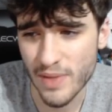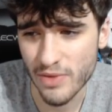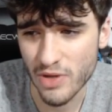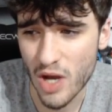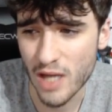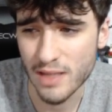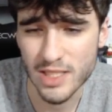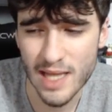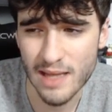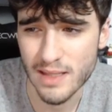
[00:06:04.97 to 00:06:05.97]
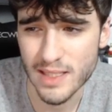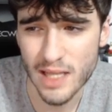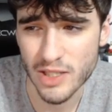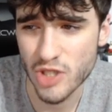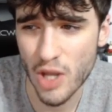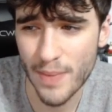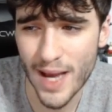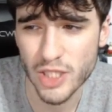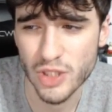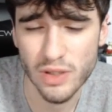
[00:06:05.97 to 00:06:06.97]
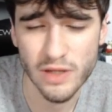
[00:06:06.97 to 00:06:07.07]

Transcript: people gotta understand this and stop bashing on